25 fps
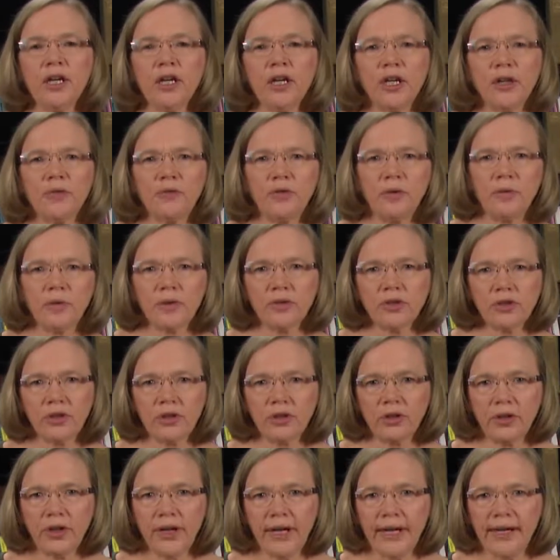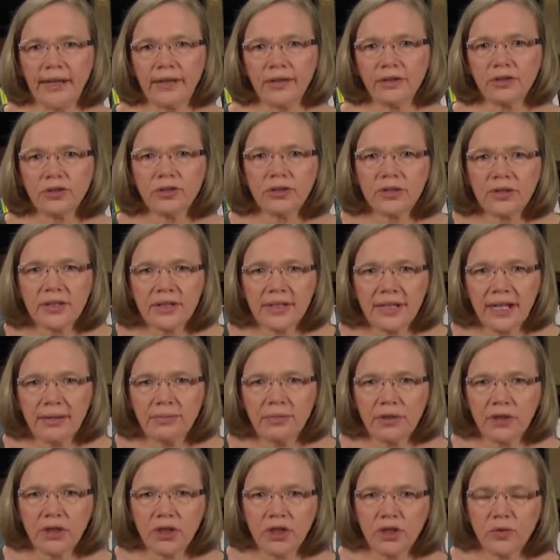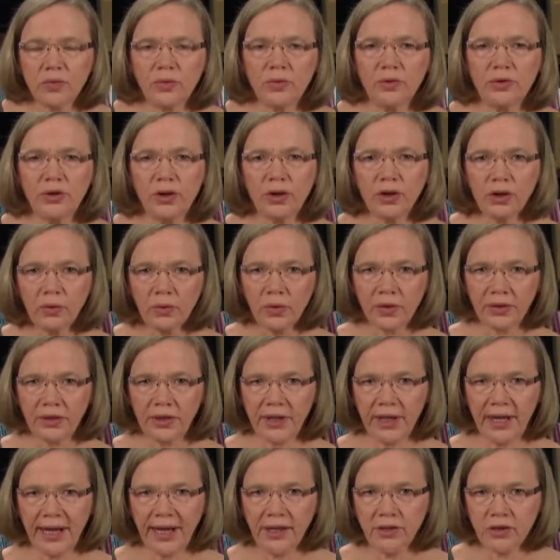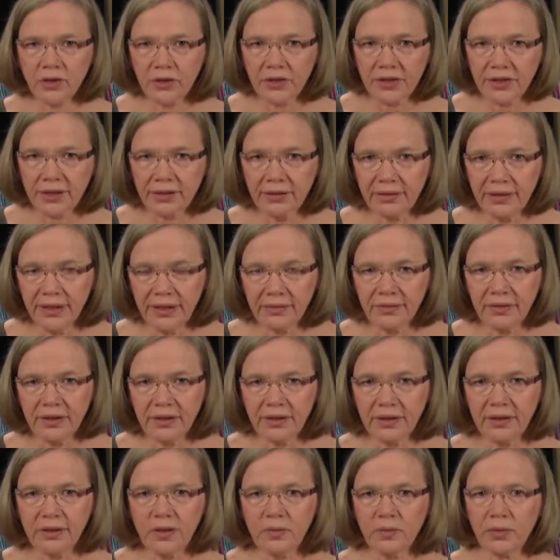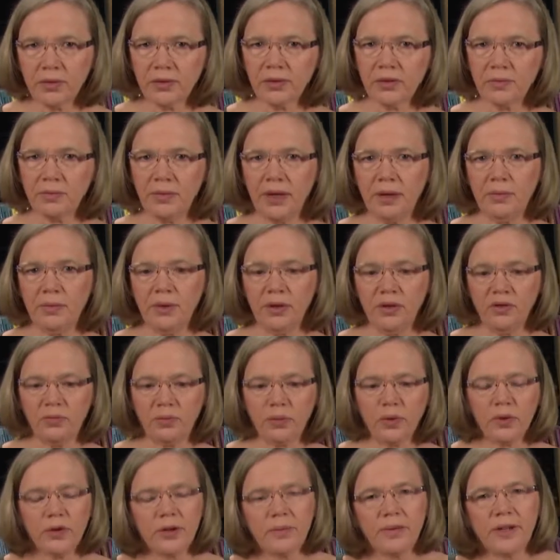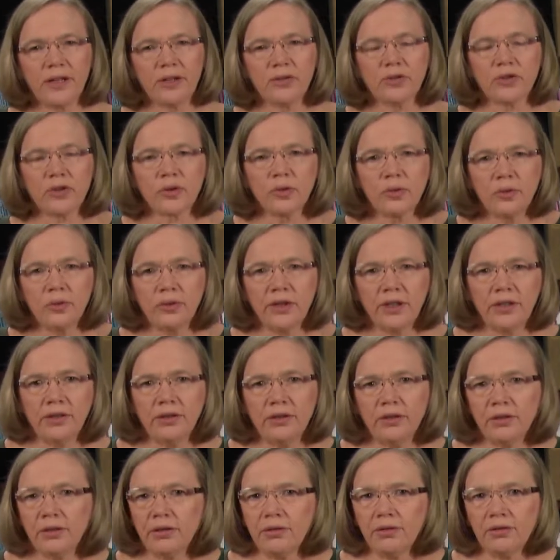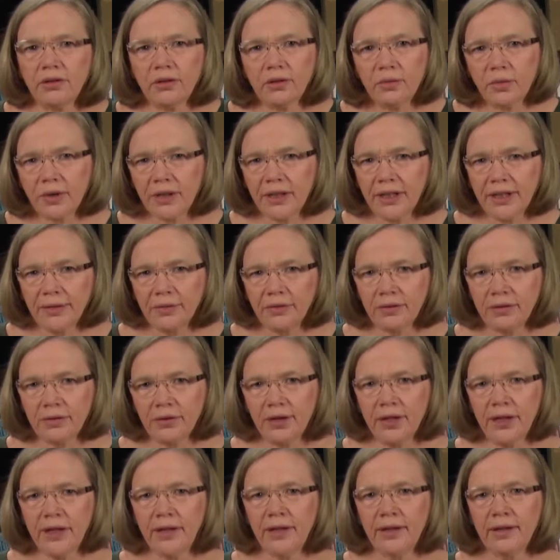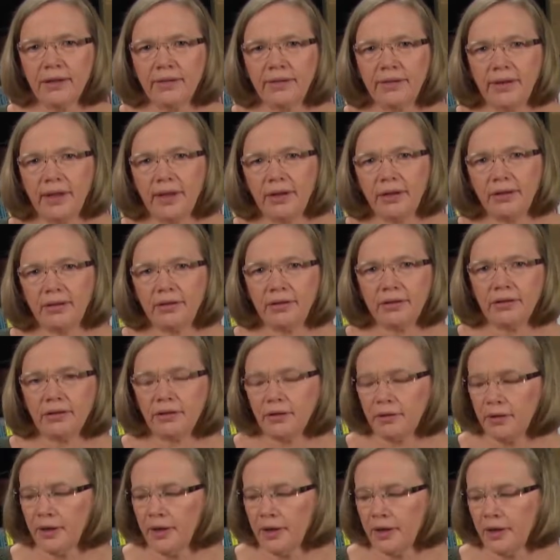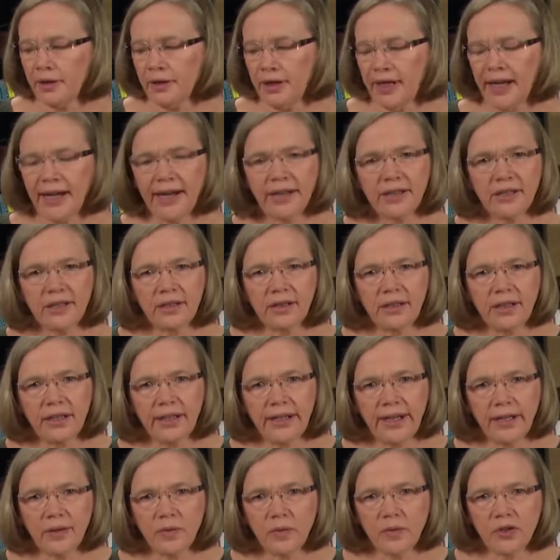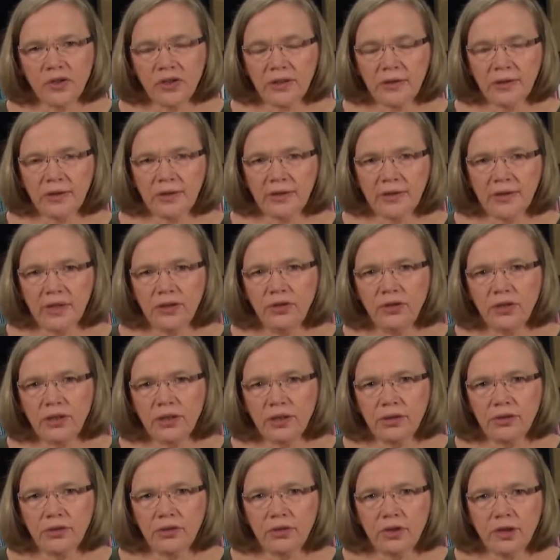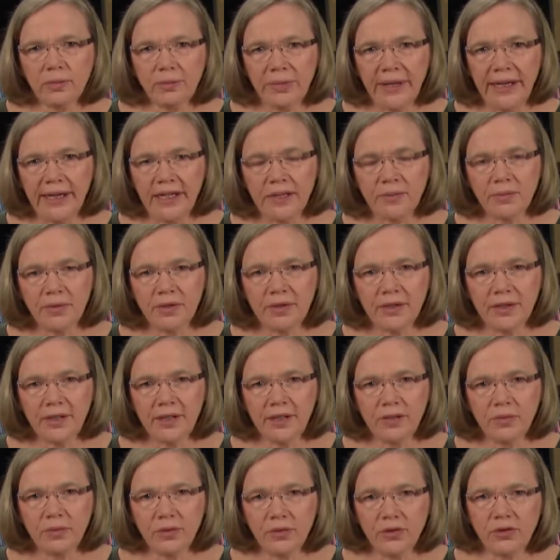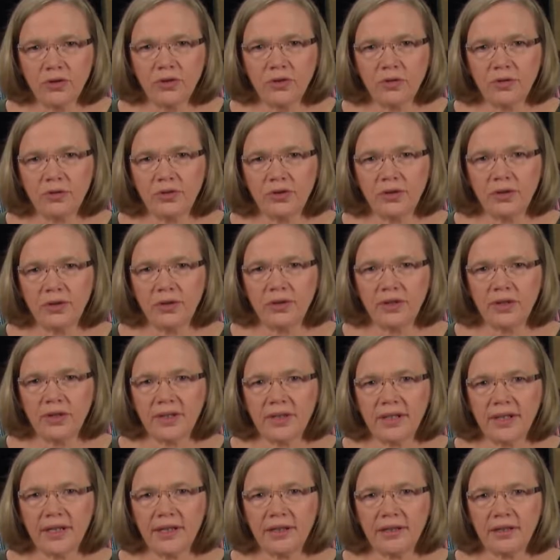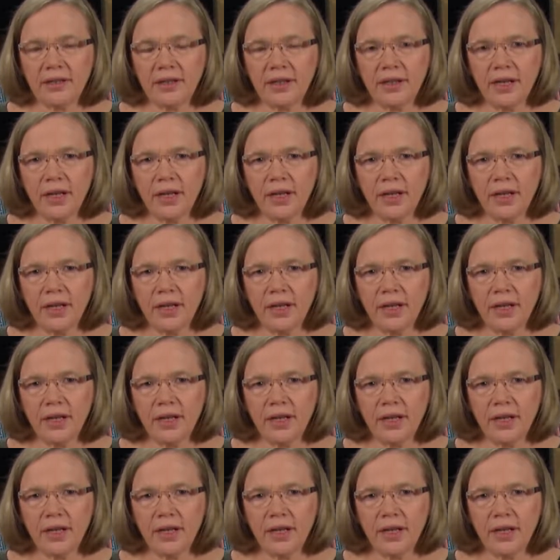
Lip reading: If you want to know how to establish or know what their actual skill level is, because maybe you've brought them out of school and you don't know what level they are at in their language skills, then you can do the placement test, which is also on the site.